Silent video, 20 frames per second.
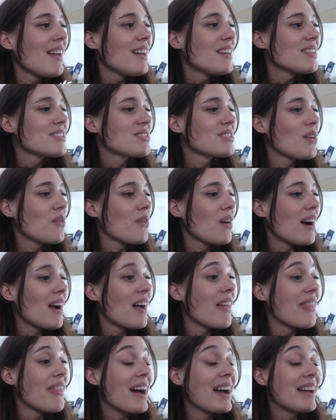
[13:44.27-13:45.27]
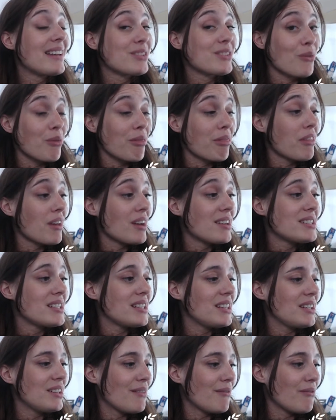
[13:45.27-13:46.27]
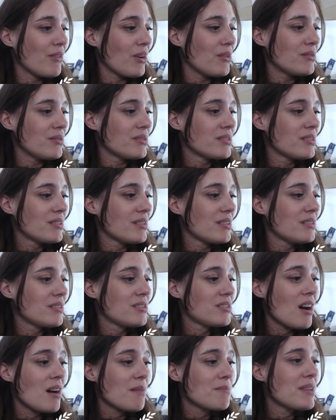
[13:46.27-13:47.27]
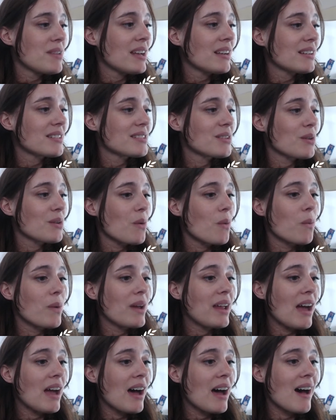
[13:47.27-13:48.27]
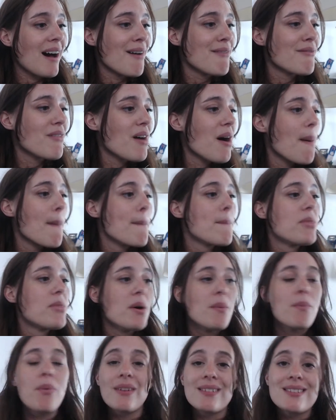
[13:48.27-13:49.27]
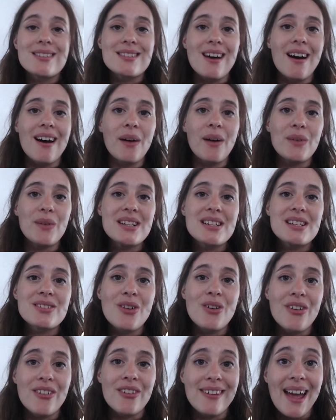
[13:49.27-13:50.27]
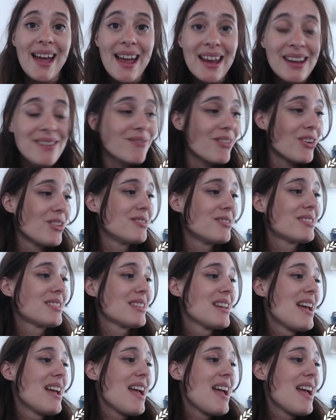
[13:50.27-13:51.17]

So, and that is on 13 votes. So up next, we have The Bonsai, which is on 8 votes.